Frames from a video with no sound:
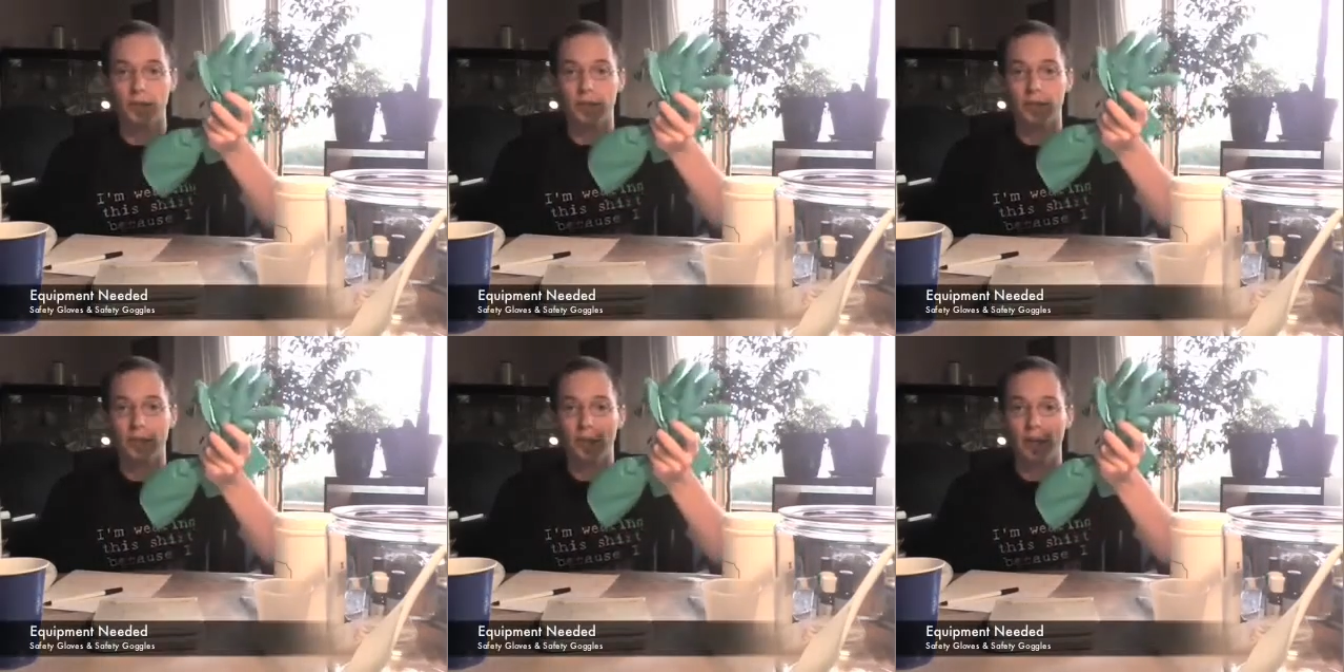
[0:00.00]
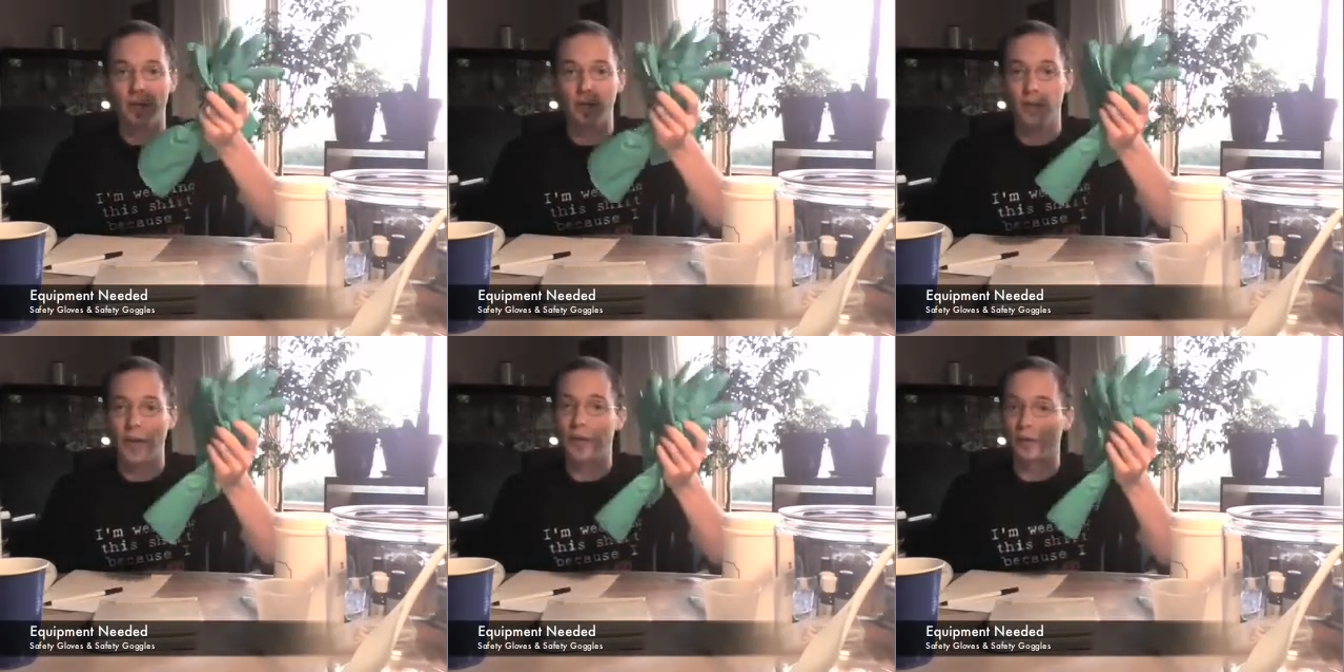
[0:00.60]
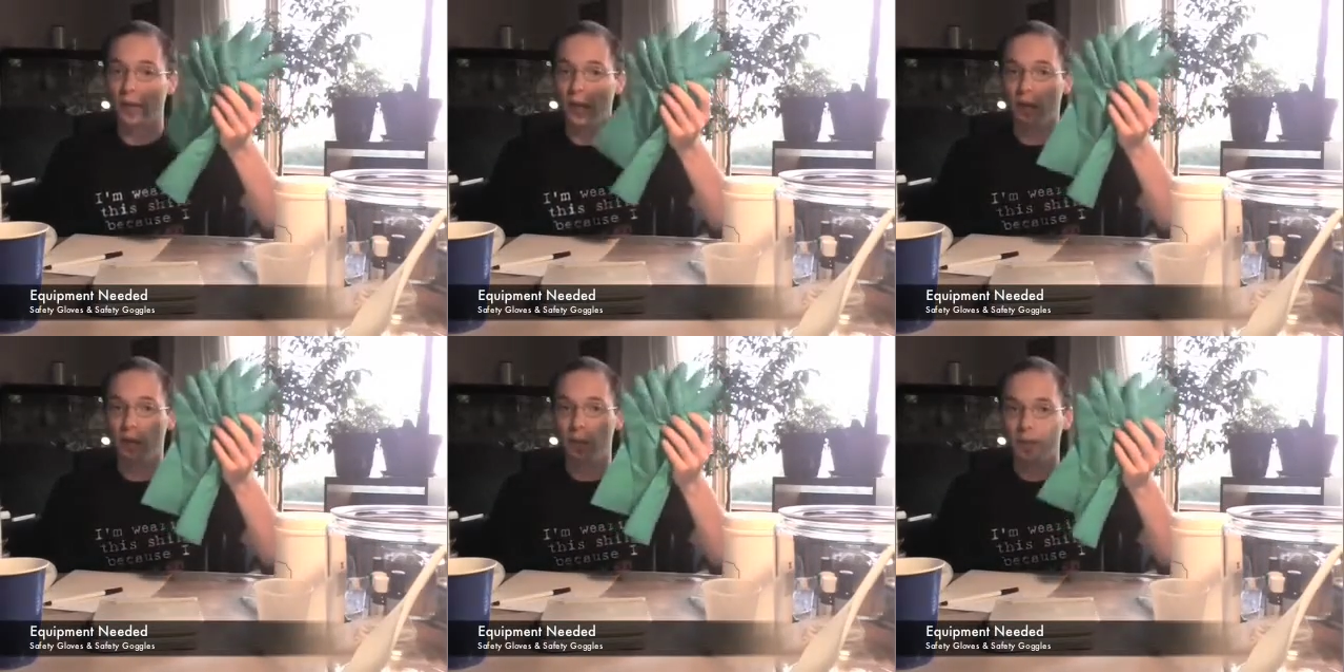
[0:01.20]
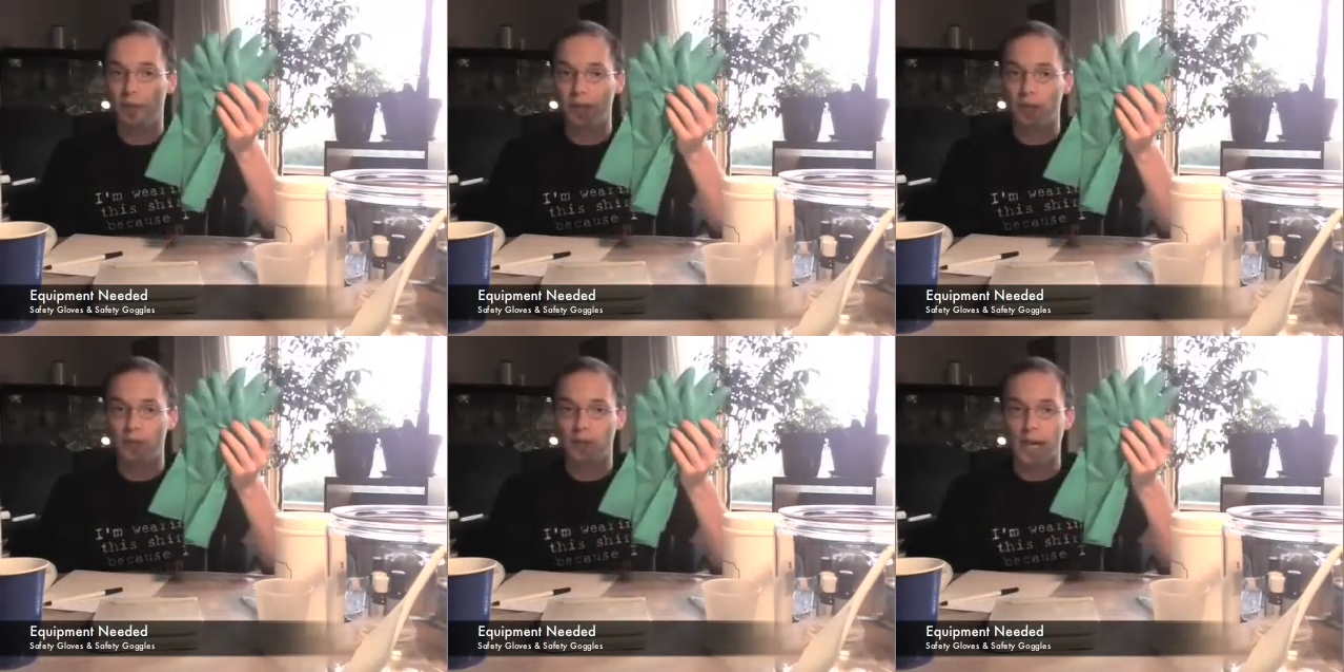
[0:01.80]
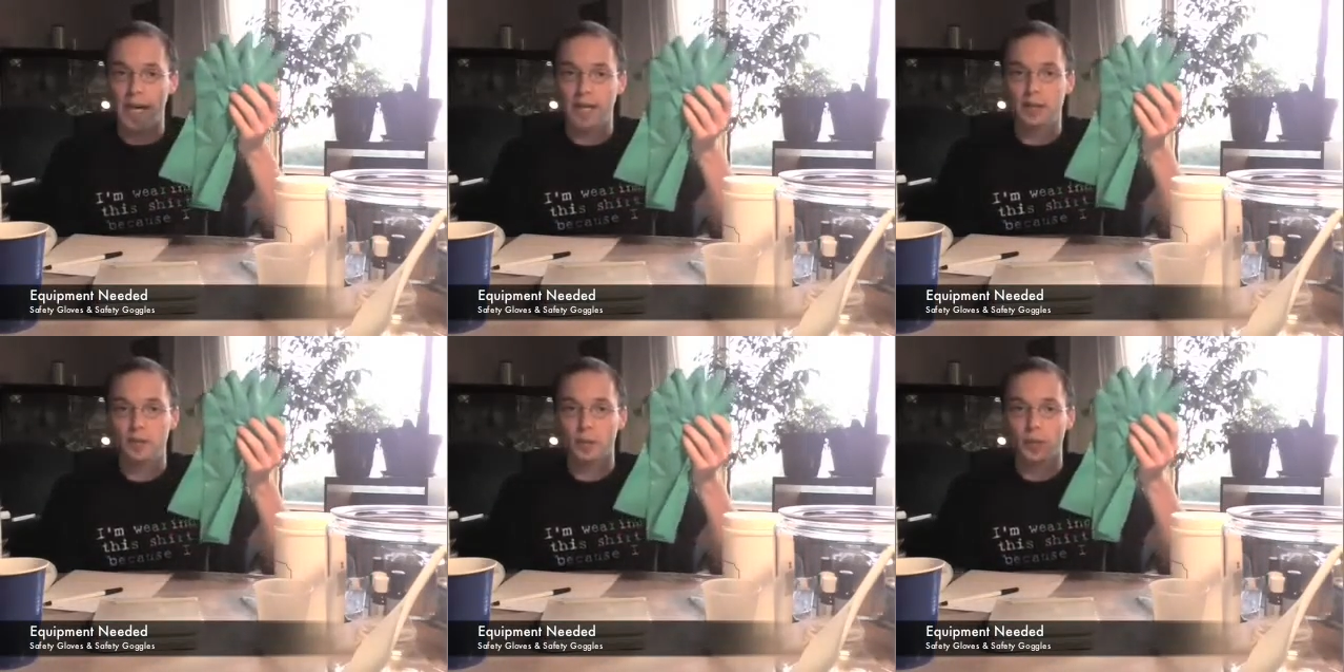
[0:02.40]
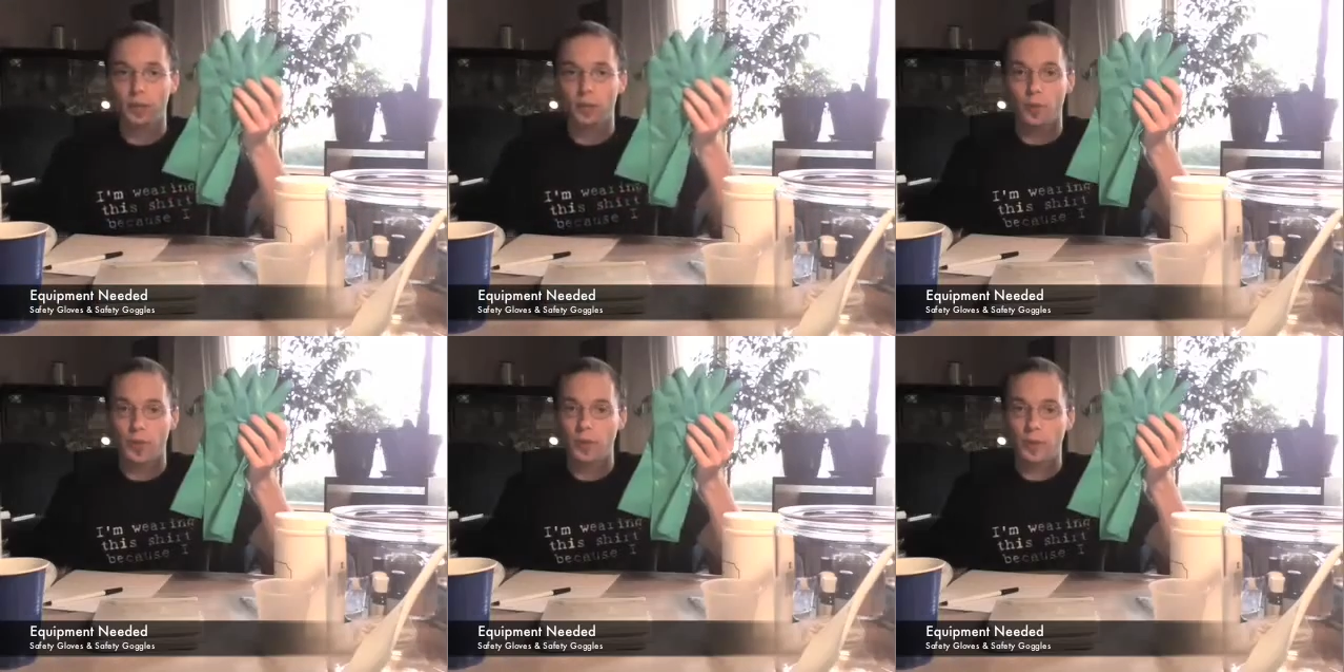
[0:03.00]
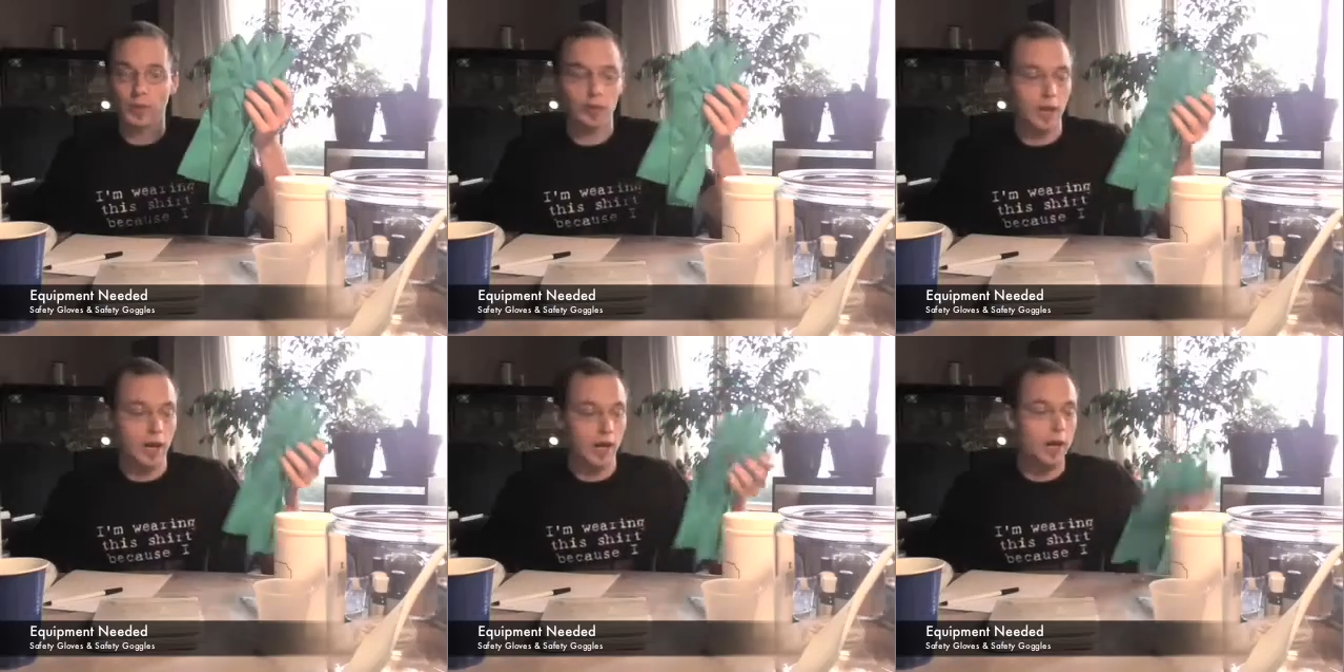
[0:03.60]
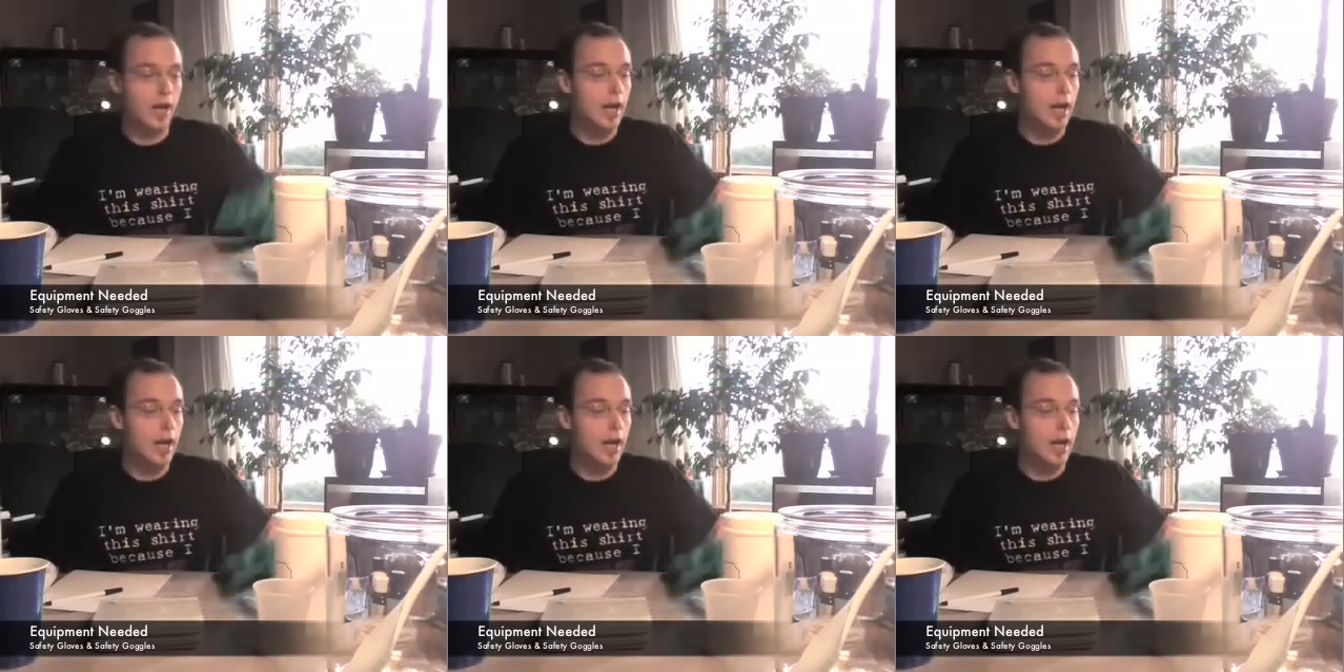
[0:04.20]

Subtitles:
You need some vinyl gloves to protect your hands when you're working with the lye.